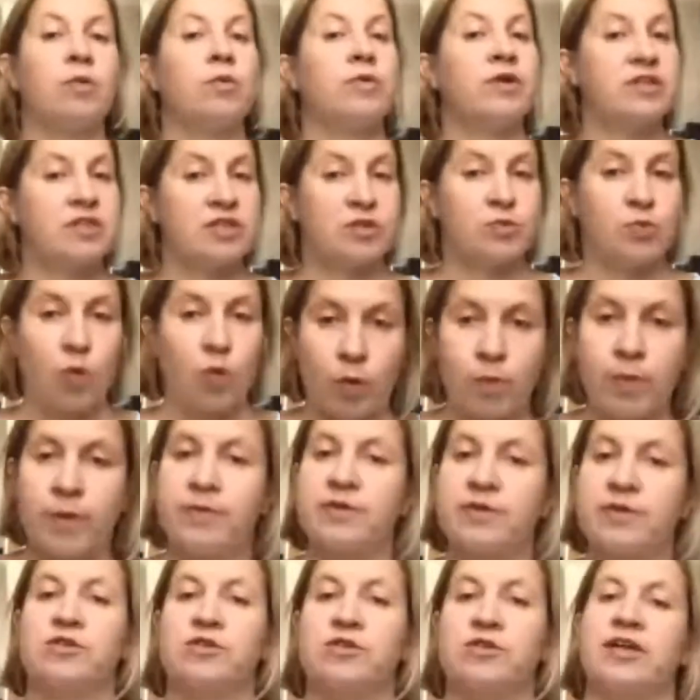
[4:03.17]
which is what we
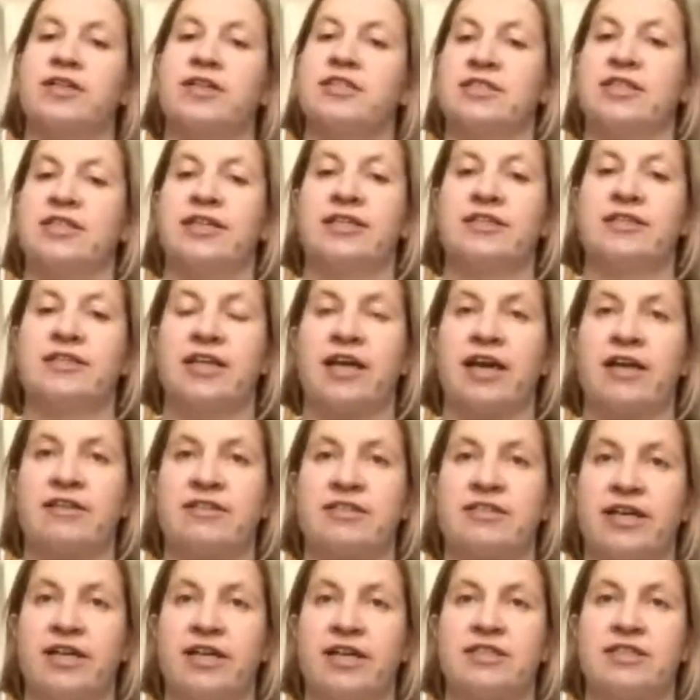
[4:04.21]
were trying to link the
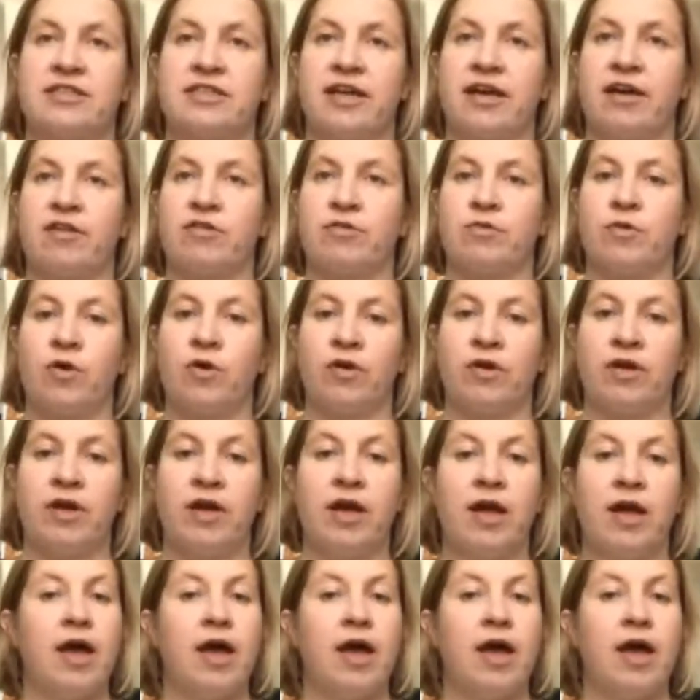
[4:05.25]
data together on.